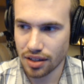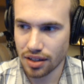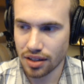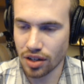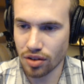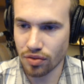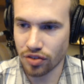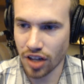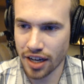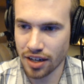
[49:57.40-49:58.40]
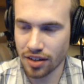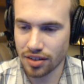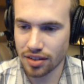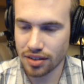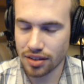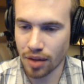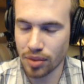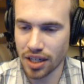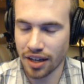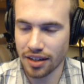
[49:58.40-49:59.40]
they don't flat out, I
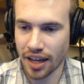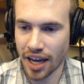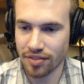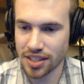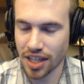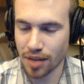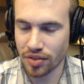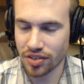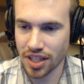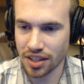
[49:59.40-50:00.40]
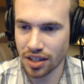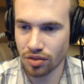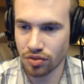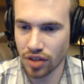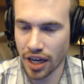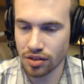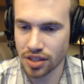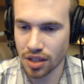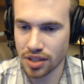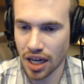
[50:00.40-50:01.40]
mean, half the time it feels like they don't flat out
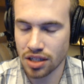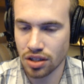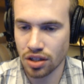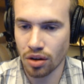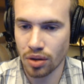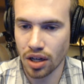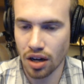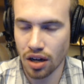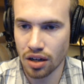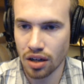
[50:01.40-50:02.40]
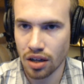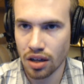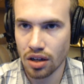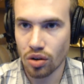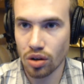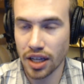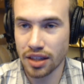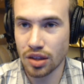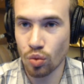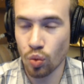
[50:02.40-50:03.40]
say what's actually going on, or, like,
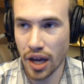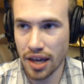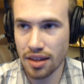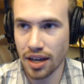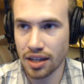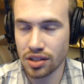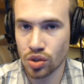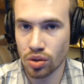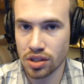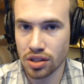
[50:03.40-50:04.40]
the way that George